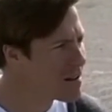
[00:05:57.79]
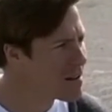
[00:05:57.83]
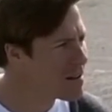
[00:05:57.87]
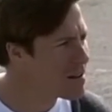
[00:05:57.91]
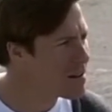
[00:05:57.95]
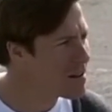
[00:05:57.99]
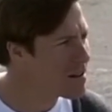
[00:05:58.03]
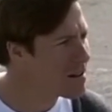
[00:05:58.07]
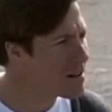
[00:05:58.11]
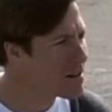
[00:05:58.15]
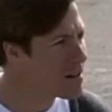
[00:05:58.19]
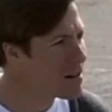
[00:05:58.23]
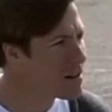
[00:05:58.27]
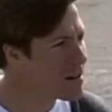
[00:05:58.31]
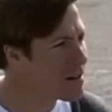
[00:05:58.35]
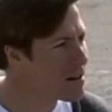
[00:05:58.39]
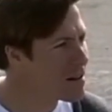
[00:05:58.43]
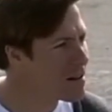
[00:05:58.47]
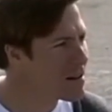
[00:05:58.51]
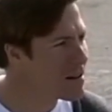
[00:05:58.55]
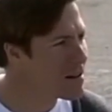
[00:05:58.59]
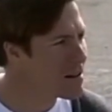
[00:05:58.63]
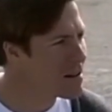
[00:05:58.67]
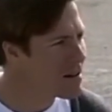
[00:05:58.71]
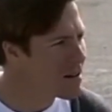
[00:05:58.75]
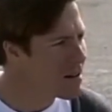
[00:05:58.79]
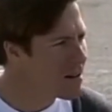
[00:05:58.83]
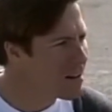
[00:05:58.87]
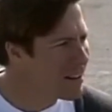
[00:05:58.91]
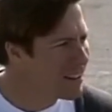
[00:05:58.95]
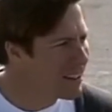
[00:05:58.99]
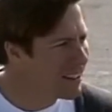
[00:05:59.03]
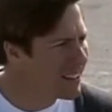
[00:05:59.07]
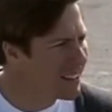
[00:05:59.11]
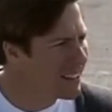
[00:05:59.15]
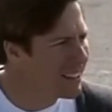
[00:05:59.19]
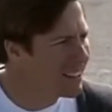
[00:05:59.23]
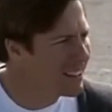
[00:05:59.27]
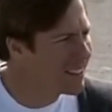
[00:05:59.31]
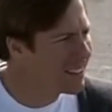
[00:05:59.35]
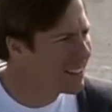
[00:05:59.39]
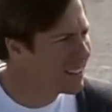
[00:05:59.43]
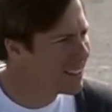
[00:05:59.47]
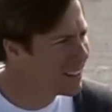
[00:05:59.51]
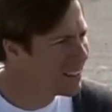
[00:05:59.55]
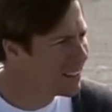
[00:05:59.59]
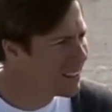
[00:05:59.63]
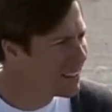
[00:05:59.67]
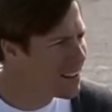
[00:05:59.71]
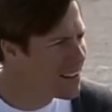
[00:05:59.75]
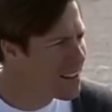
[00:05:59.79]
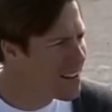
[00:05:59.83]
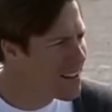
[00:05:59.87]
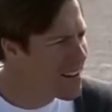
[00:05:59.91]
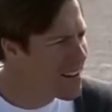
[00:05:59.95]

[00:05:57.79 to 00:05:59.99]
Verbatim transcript: cereal boxes and about how hard they are to